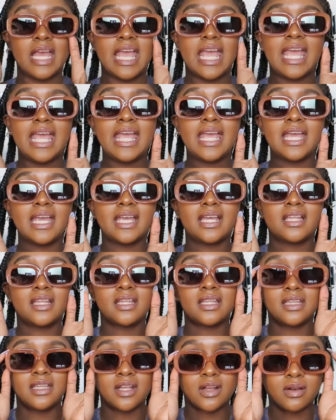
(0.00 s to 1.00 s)

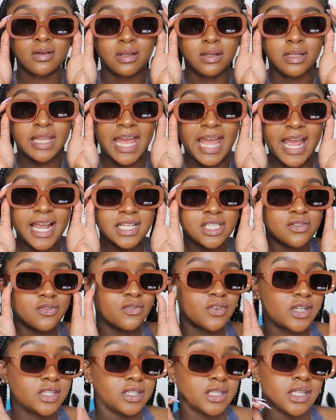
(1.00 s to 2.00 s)
And they're lash
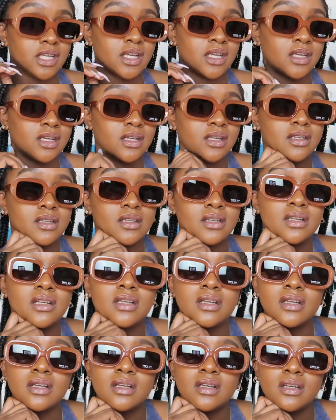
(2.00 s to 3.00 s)
friendly.
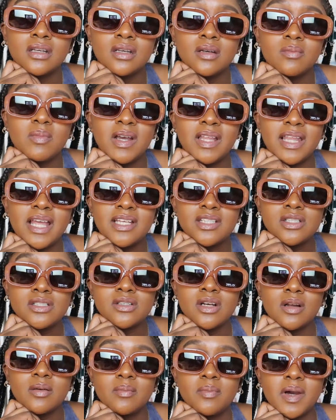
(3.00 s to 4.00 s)
My lashes
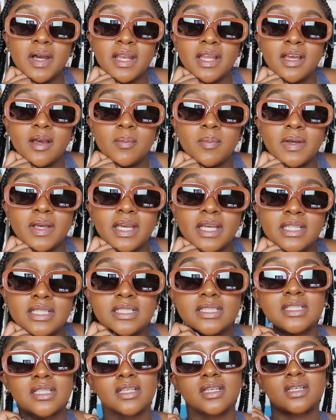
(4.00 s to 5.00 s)
aren't butting up
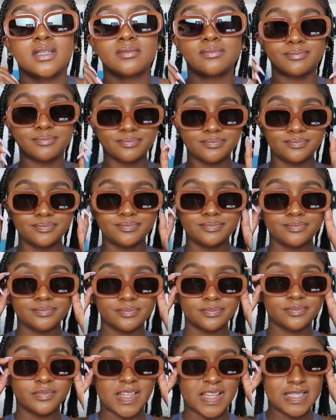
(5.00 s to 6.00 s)
against it.
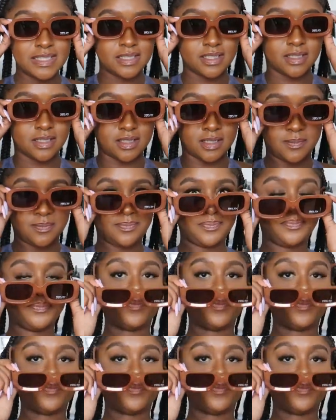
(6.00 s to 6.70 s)
That's good.